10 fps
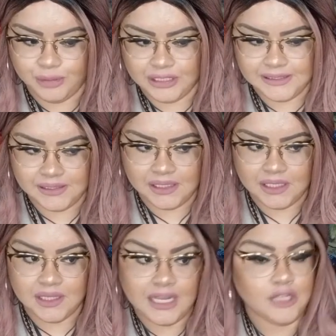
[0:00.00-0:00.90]

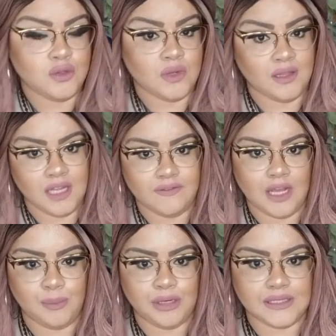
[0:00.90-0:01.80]
person. They do not love
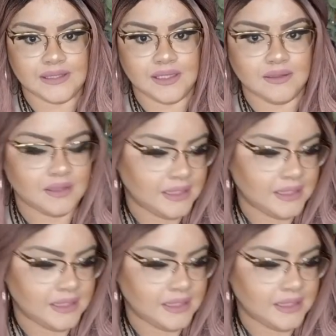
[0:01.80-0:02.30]
that person.